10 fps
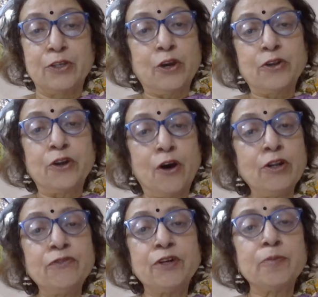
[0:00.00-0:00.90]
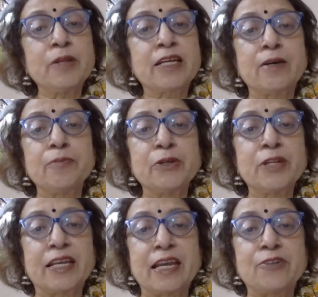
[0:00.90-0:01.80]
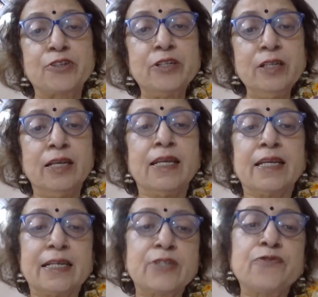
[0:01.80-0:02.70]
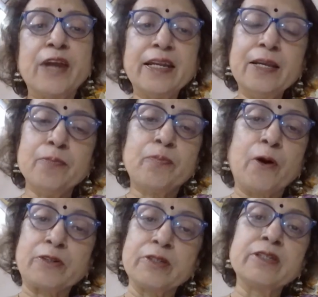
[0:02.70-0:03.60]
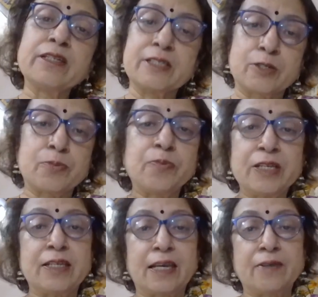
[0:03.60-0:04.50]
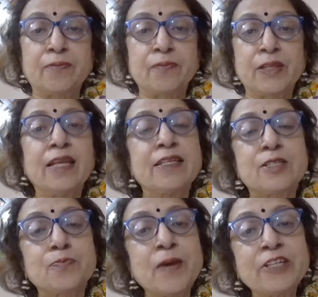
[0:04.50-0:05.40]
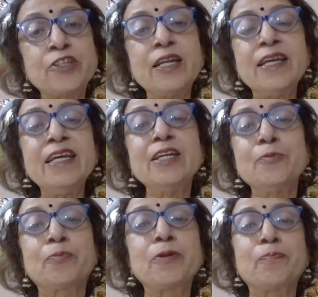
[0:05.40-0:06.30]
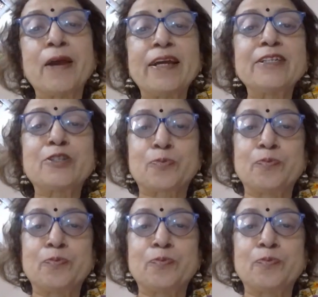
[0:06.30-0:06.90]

Your non-verbal communication is very important in speaking, especially in prepared,